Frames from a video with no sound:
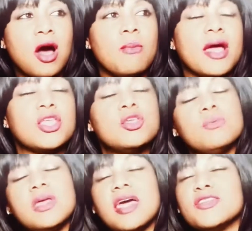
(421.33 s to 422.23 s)
my
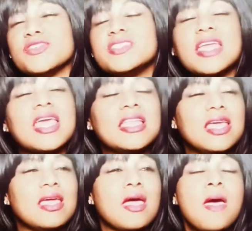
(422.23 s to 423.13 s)
human
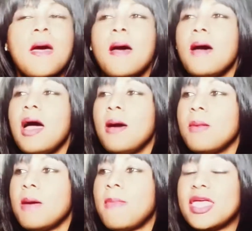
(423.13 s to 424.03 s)
understanding,
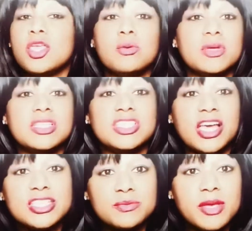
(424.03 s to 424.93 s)
my human
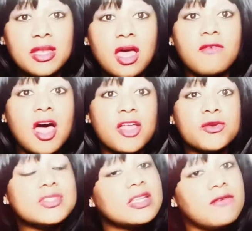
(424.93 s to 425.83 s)
judgment of
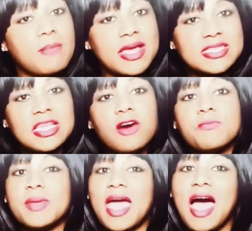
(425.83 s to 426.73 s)
others and of
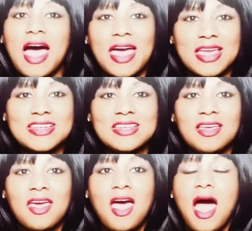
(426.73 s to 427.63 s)
myself behind,
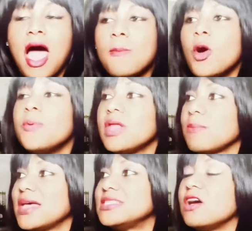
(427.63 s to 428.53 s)
I'm
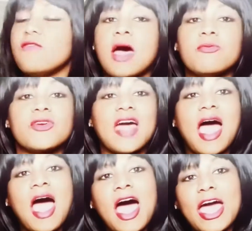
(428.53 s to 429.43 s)
opening myself up for that
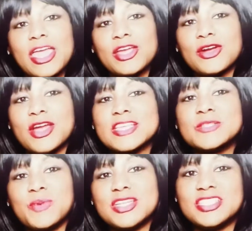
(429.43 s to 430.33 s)
higher
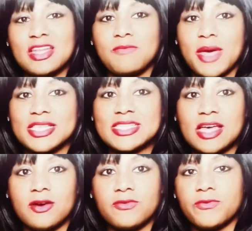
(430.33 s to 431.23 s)
expression of
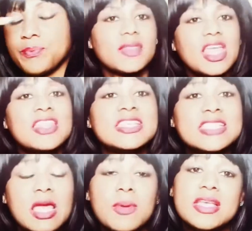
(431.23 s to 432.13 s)
myself. The
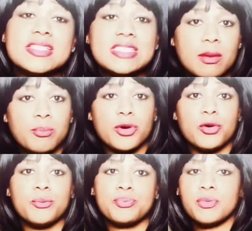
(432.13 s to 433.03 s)
Sabian
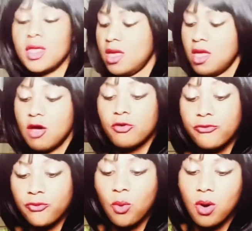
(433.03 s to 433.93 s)
symbol
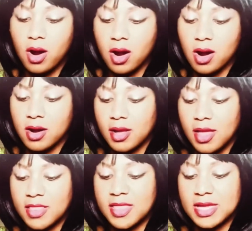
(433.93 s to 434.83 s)
for
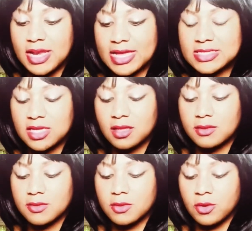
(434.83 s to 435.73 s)
the
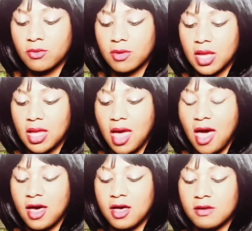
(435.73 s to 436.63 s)
19th degree
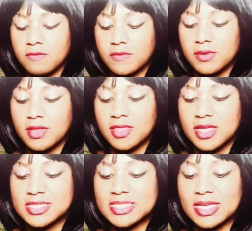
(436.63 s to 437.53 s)
of
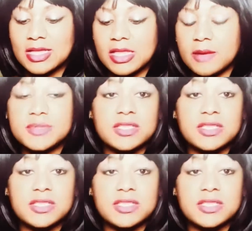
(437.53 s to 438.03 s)
this eclipse